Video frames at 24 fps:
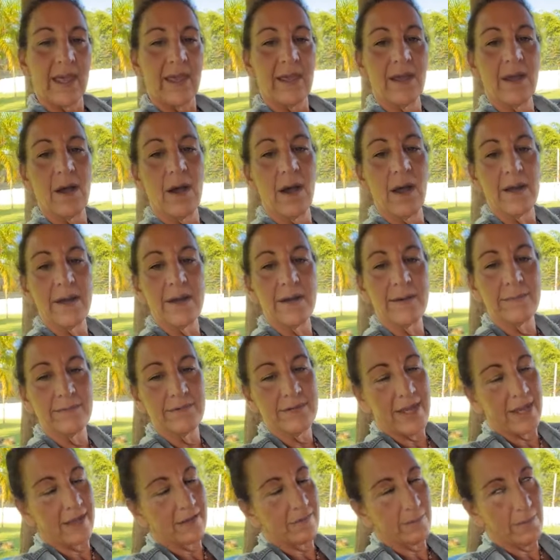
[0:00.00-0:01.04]
Okay, gone.
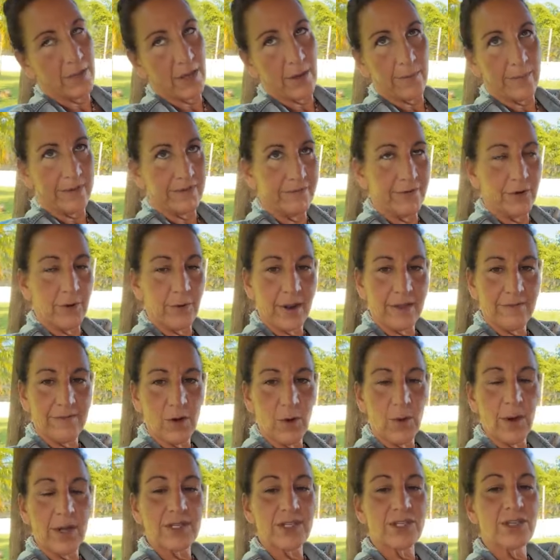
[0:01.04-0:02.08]
Text me on my phone. I have
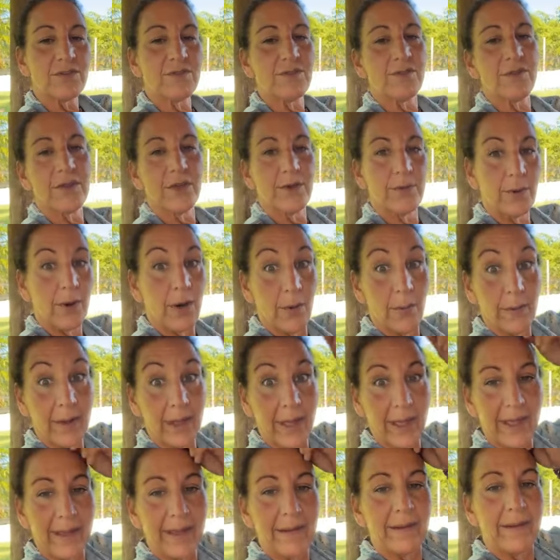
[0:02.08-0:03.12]
a question for you.
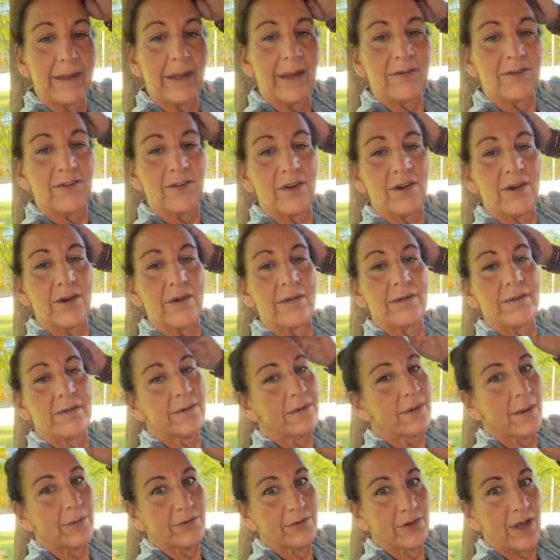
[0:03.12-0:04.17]
Okay. Yeah, sure.
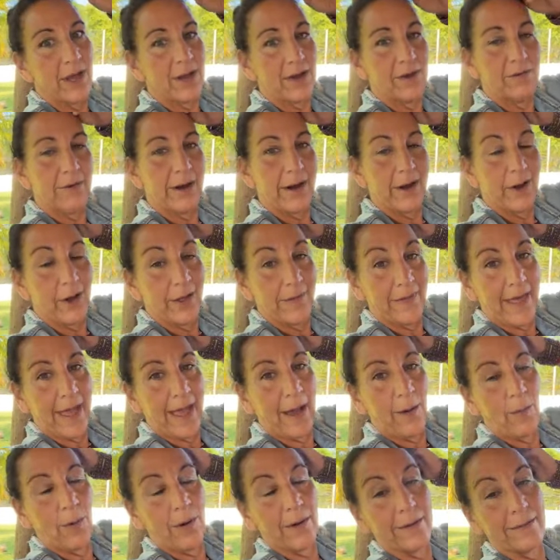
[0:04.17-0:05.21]
I'll just gotta go right on
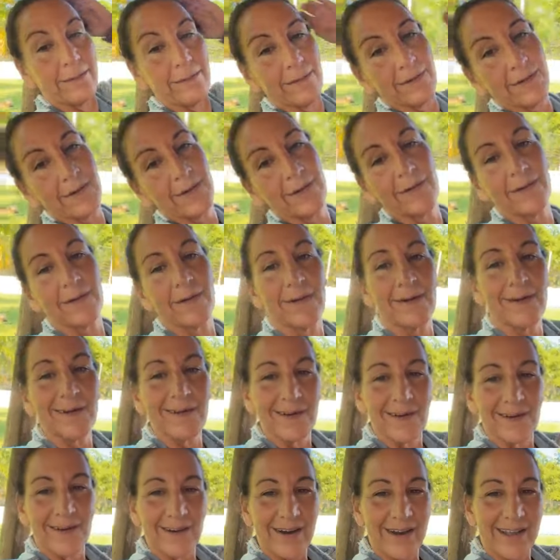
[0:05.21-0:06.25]
that one.
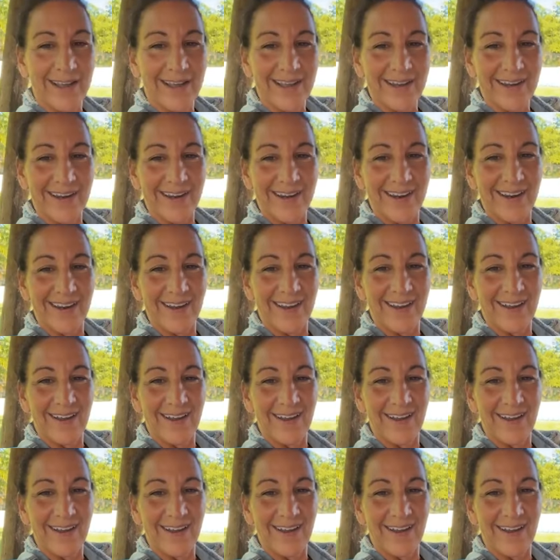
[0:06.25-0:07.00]
Right?